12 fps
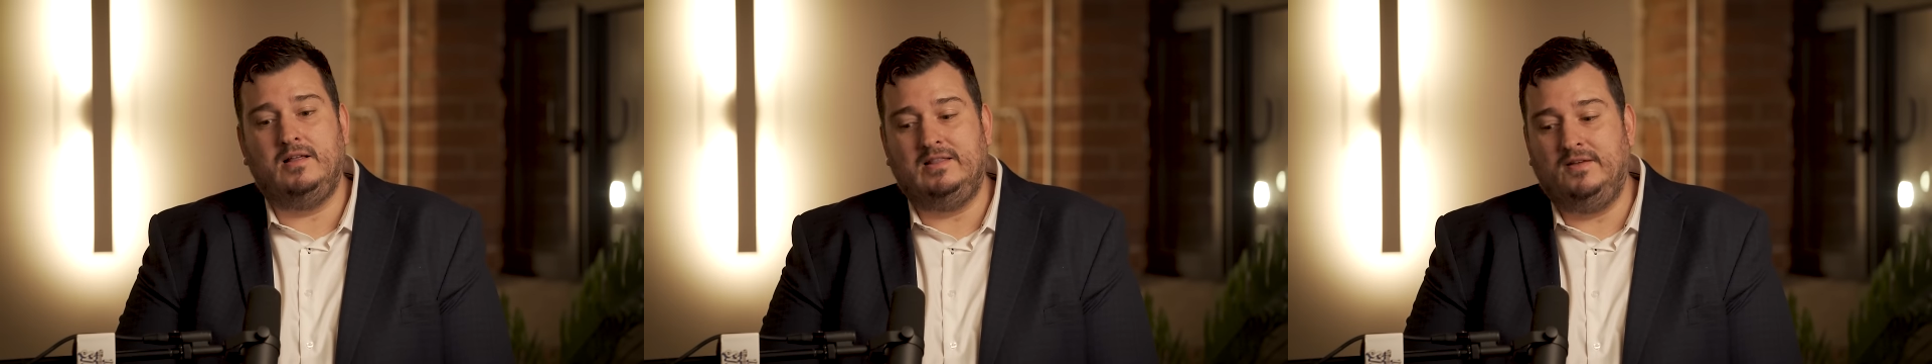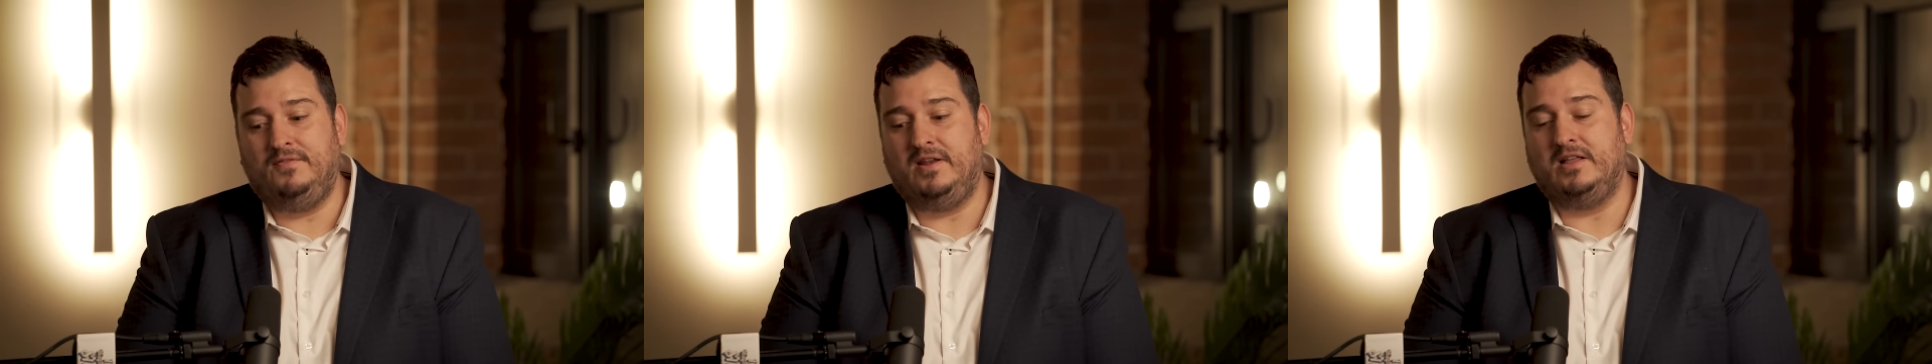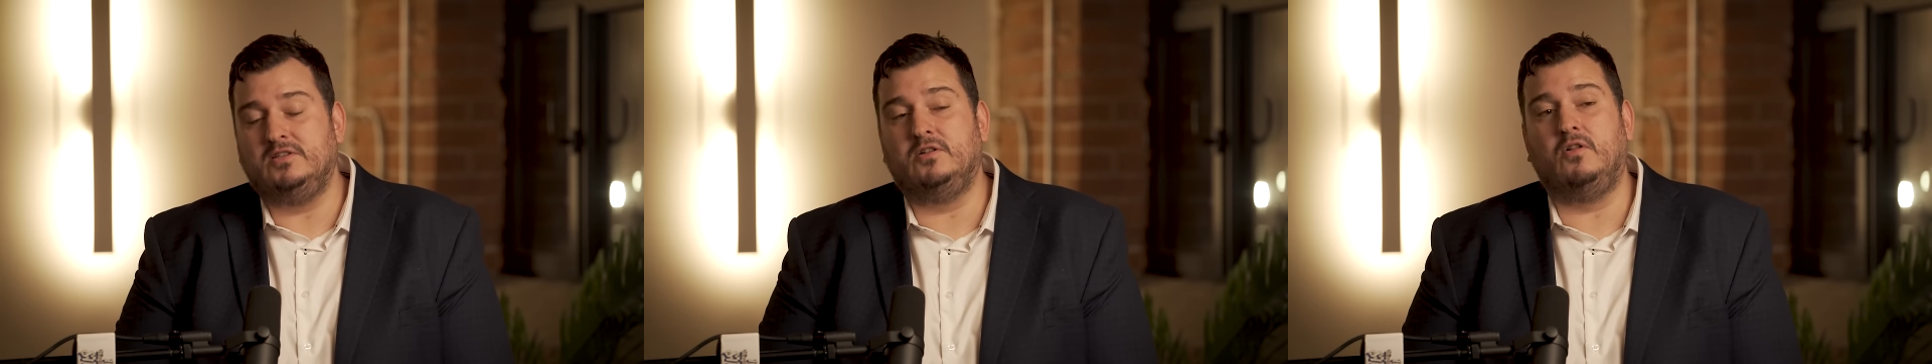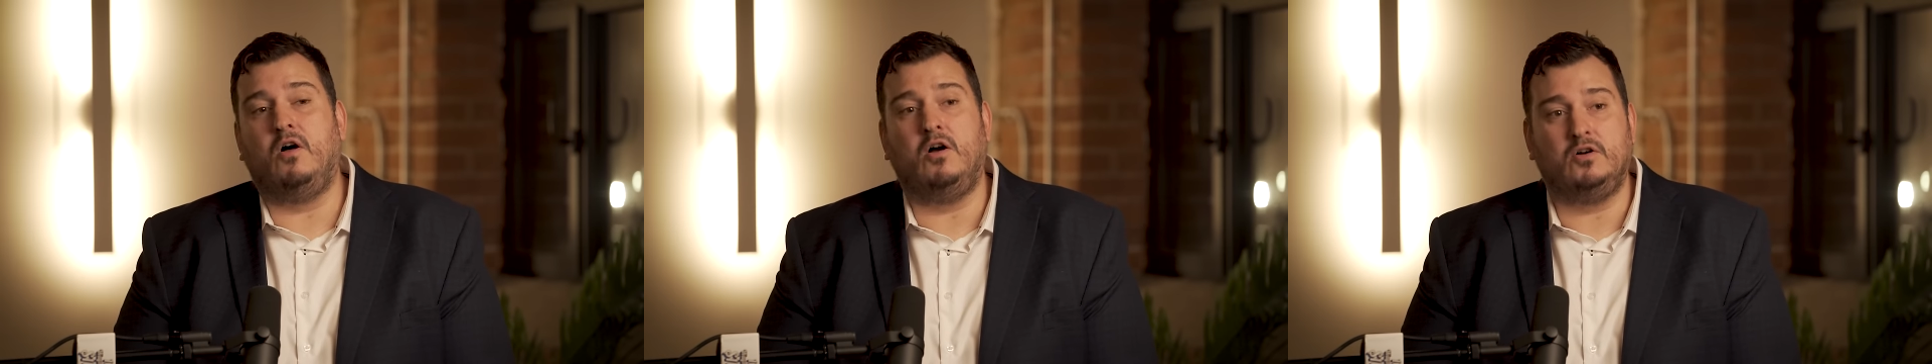dividends
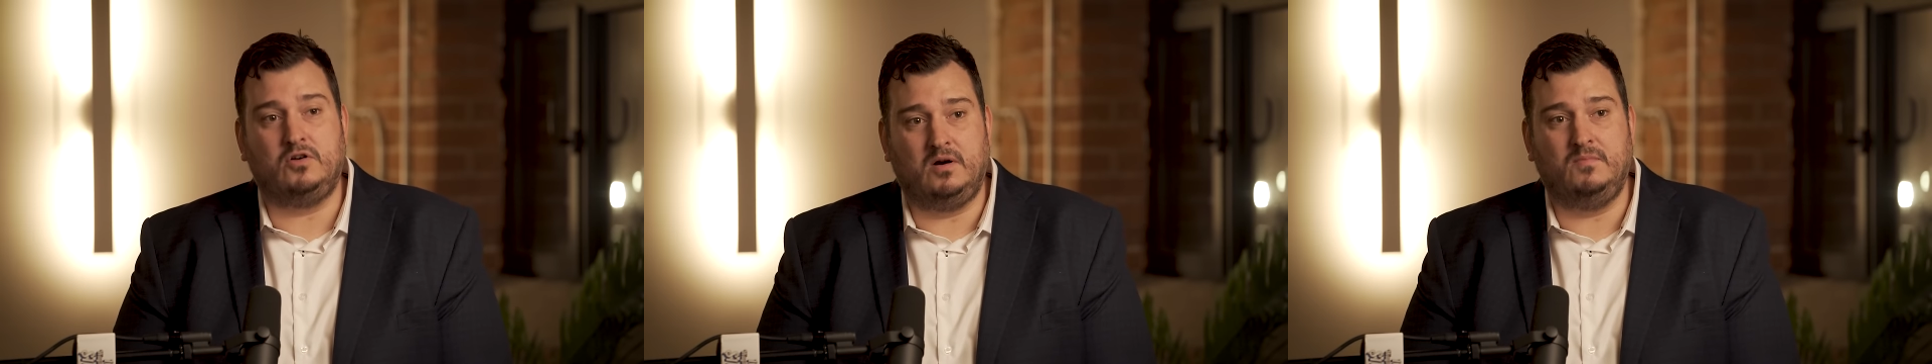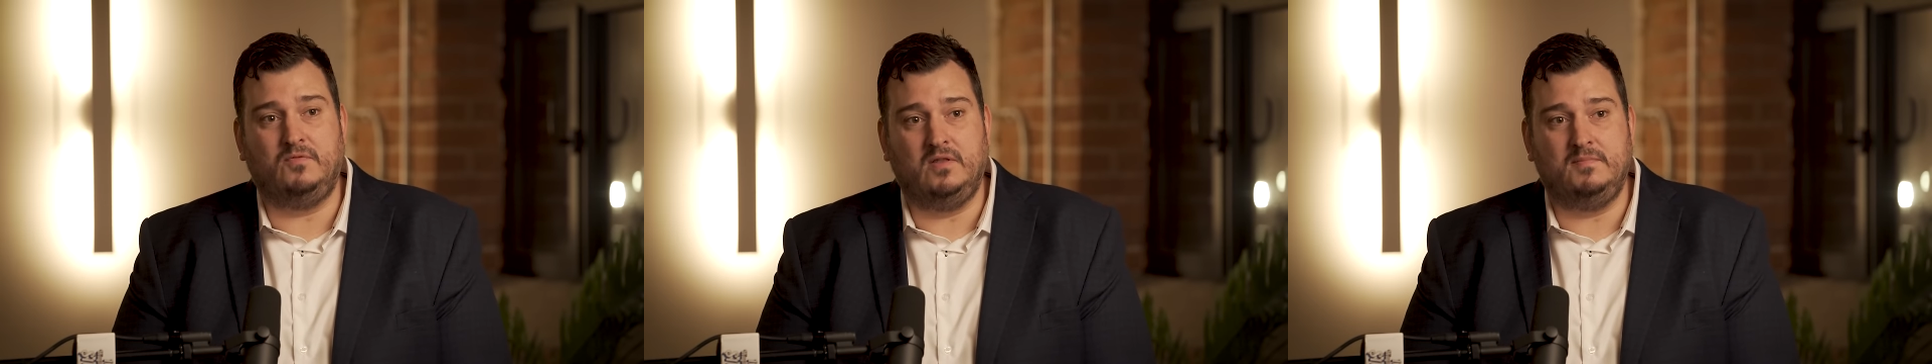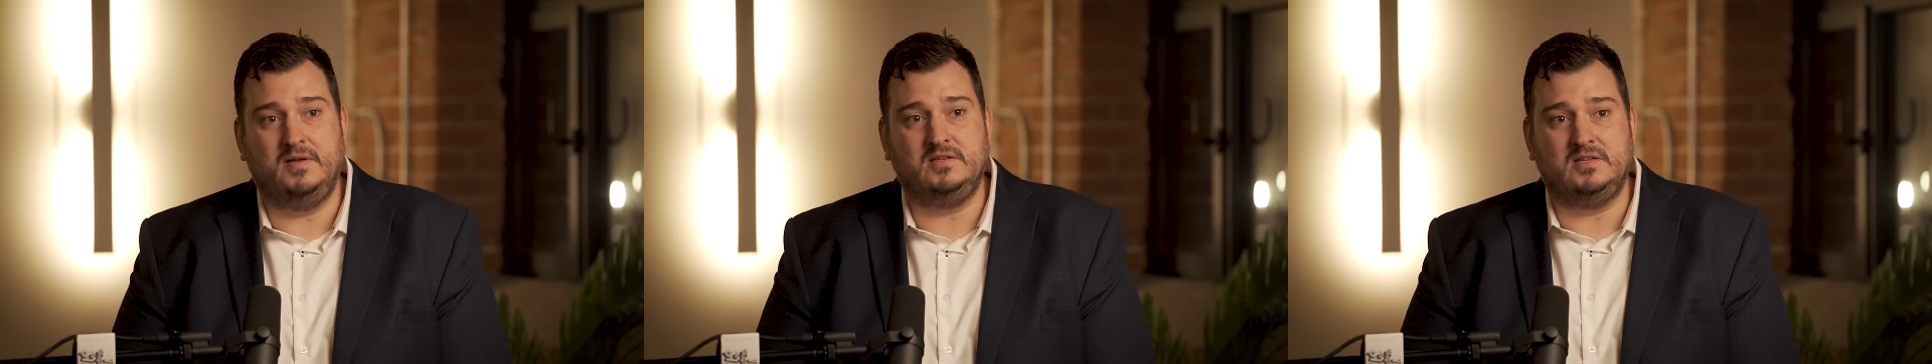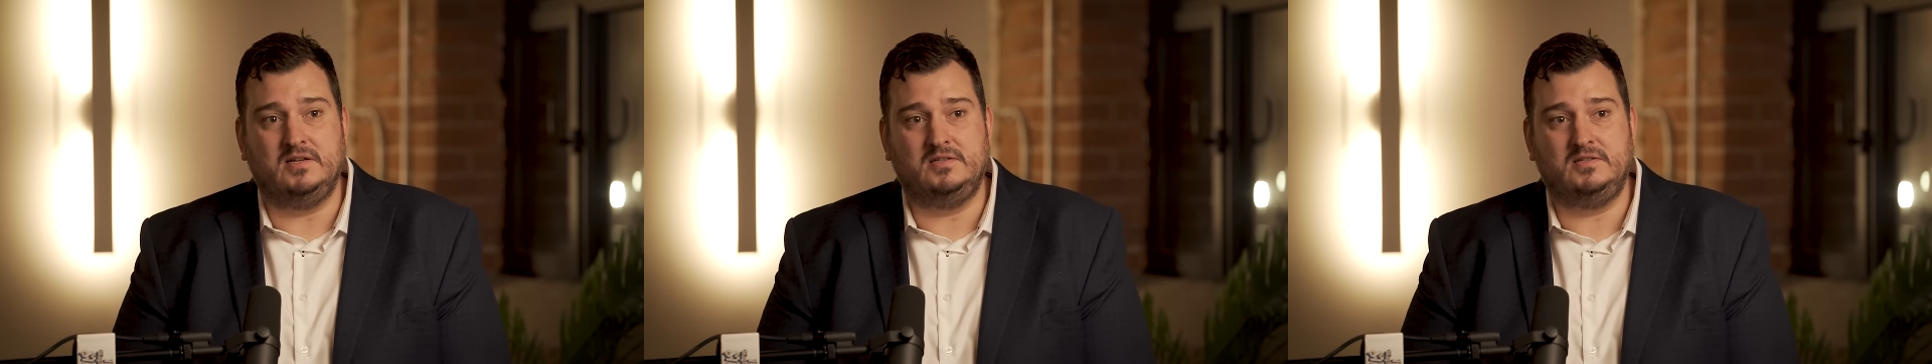long-term for the
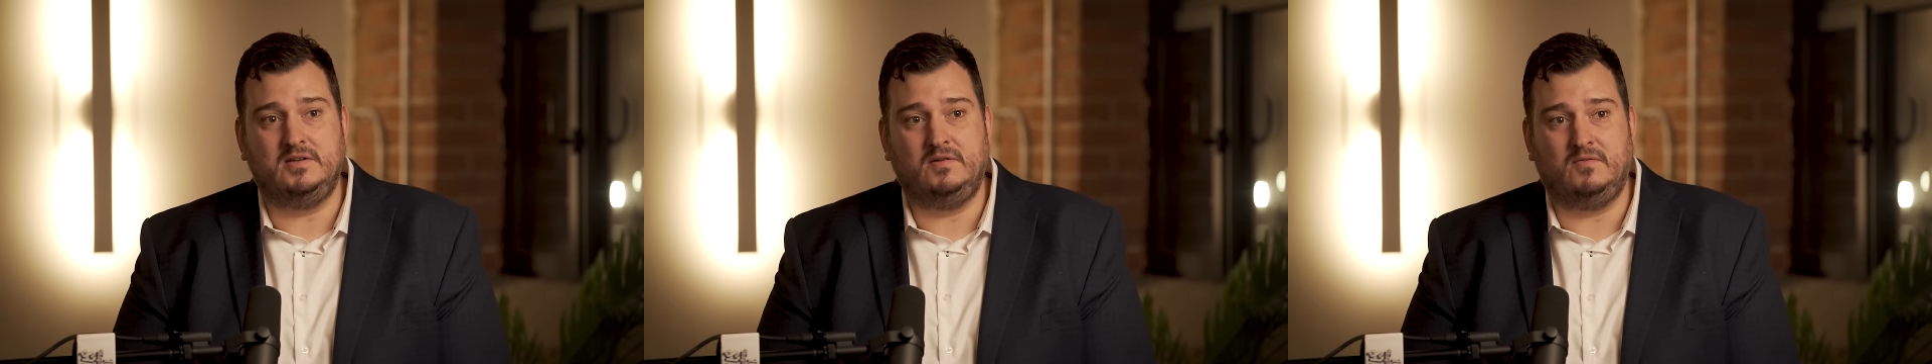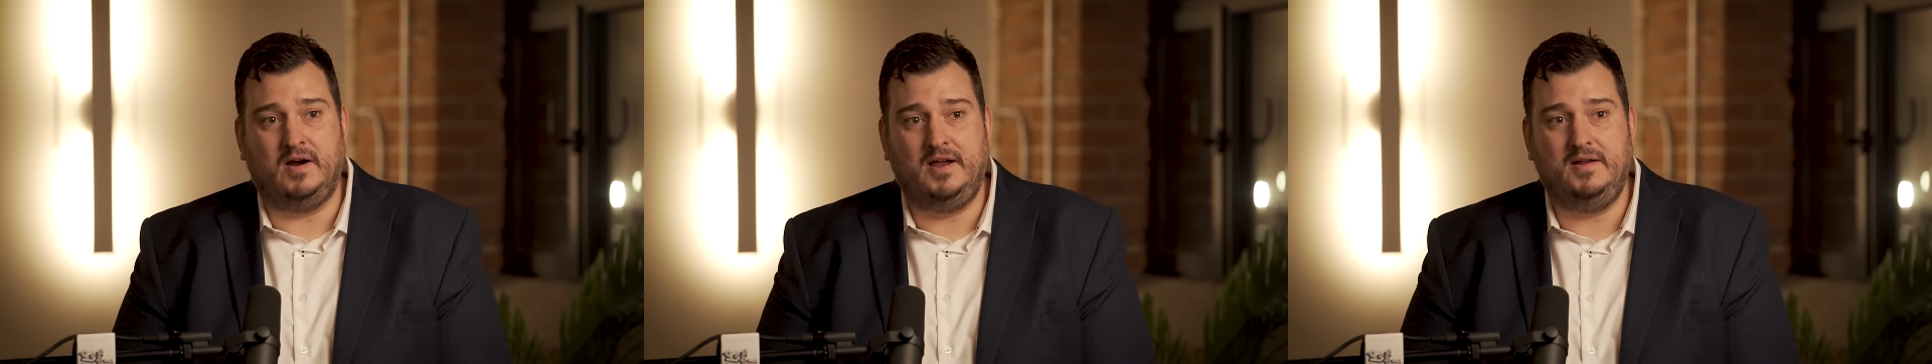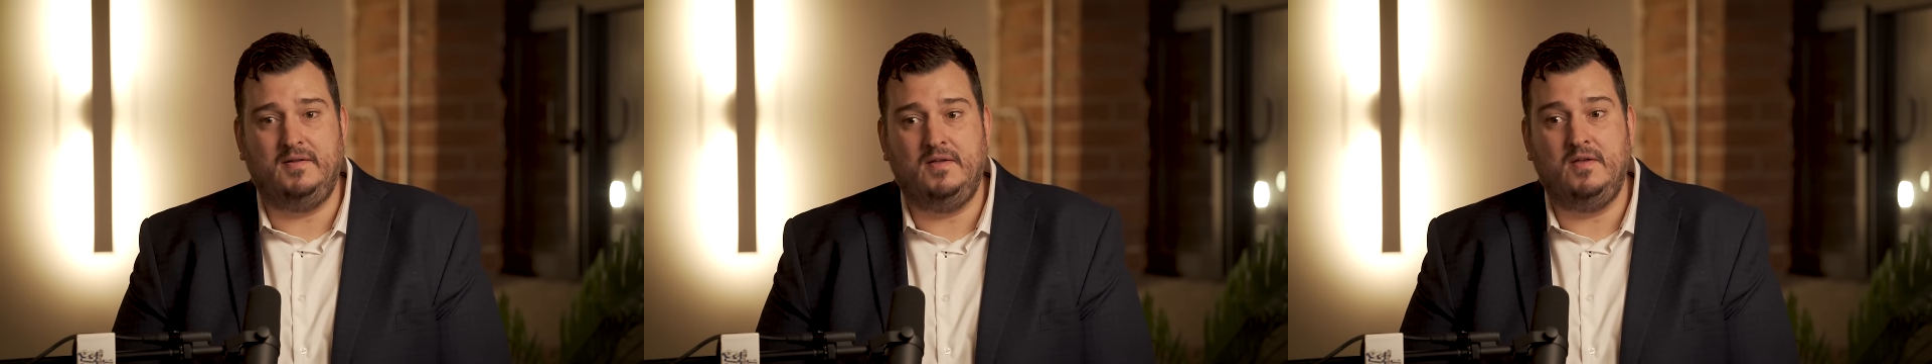business, yeah. right?